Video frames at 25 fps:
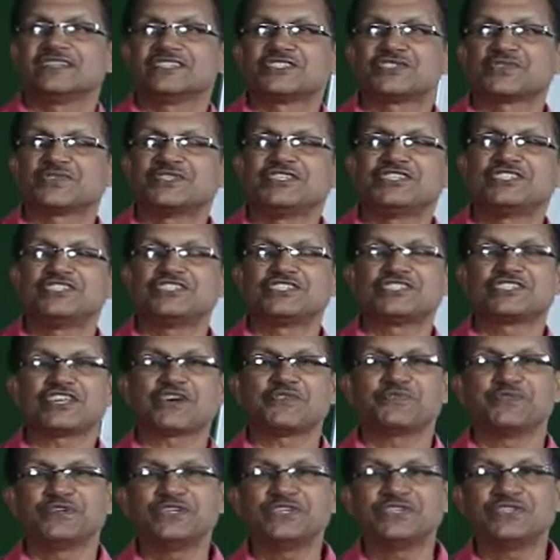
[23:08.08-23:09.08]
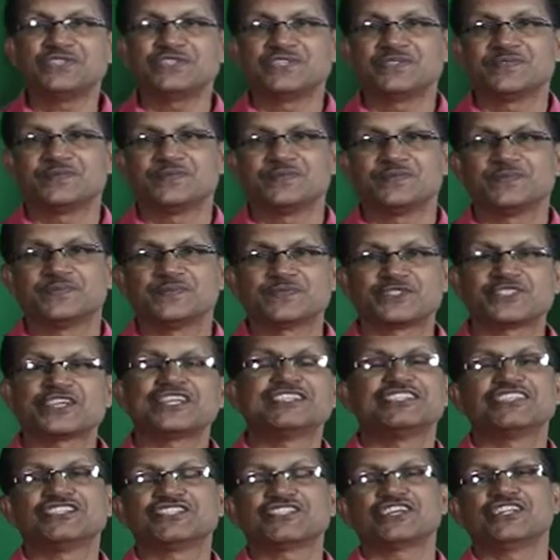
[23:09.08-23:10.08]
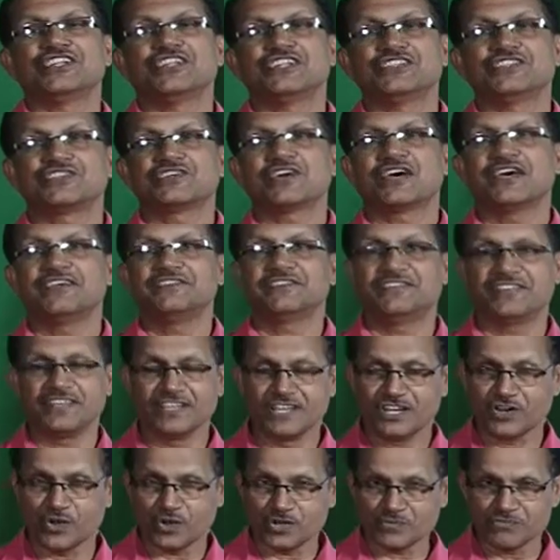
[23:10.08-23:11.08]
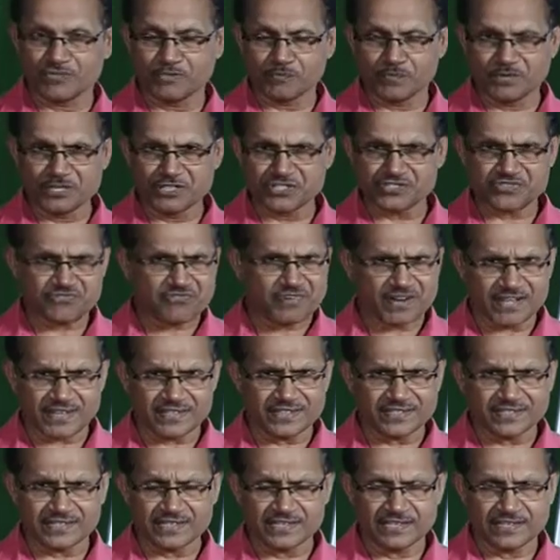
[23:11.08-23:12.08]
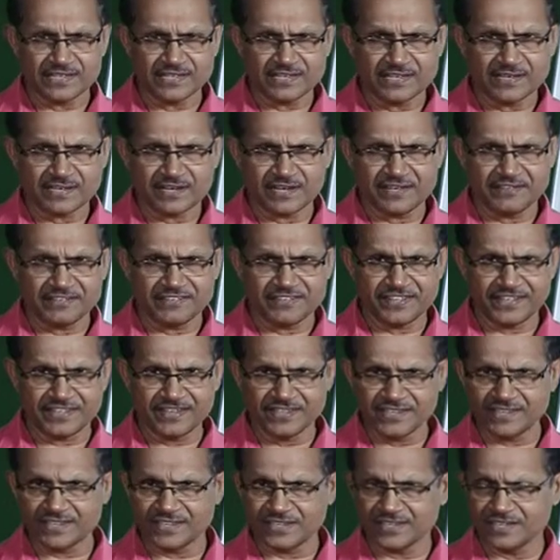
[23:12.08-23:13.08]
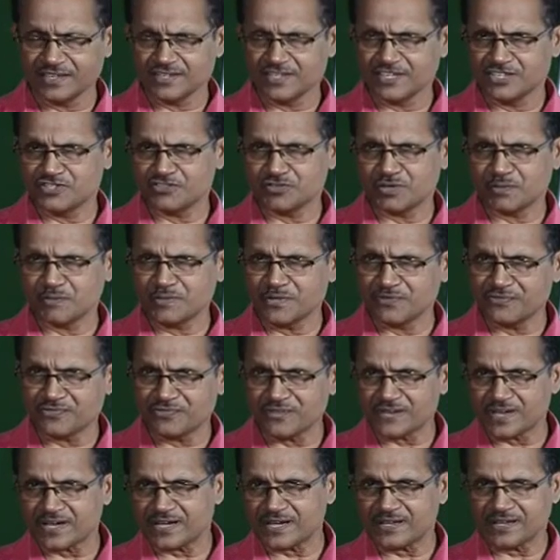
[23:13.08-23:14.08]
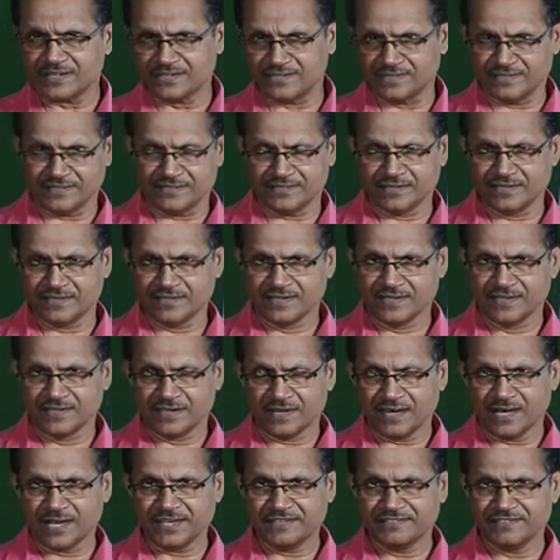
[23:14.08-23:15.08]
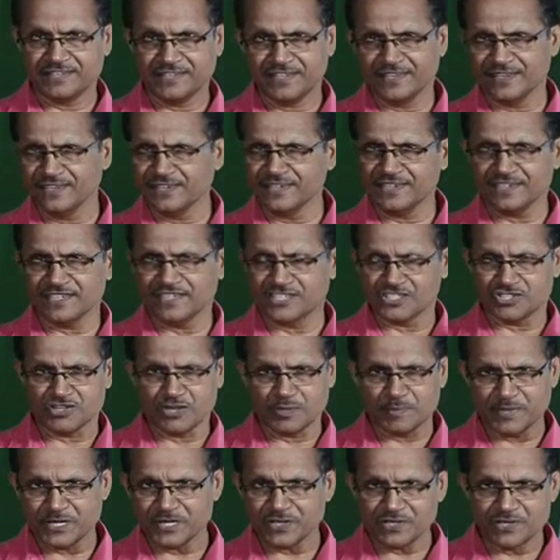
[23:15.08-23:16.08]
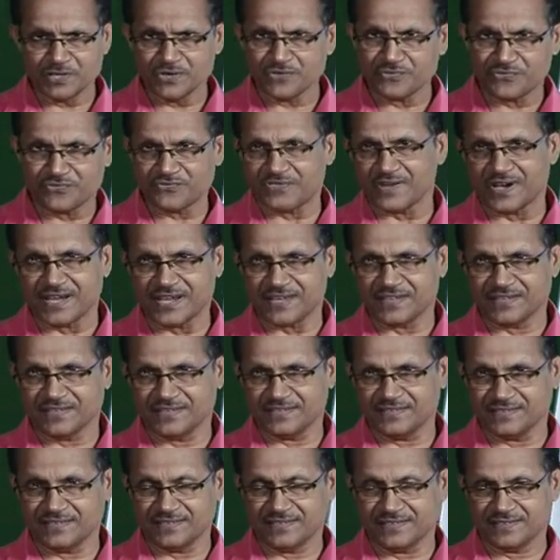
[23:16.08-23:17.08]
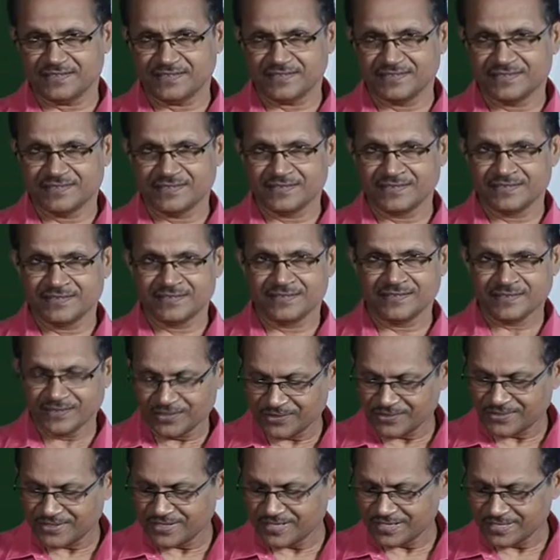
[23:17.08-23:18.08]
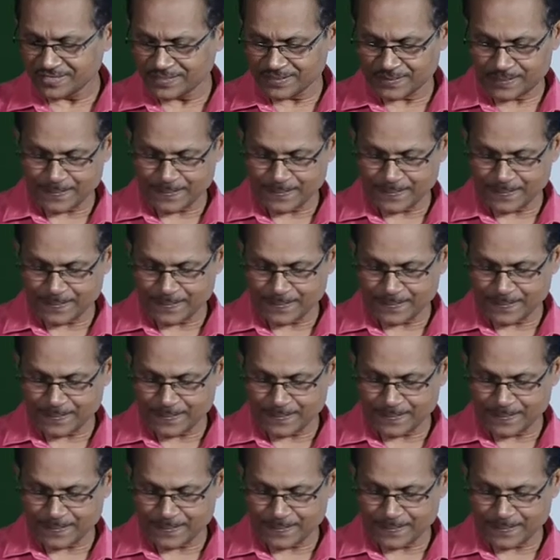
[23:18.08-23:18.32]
So, this is how we say the sentence I think all of you please try I think it will be fine I think it will be fine okay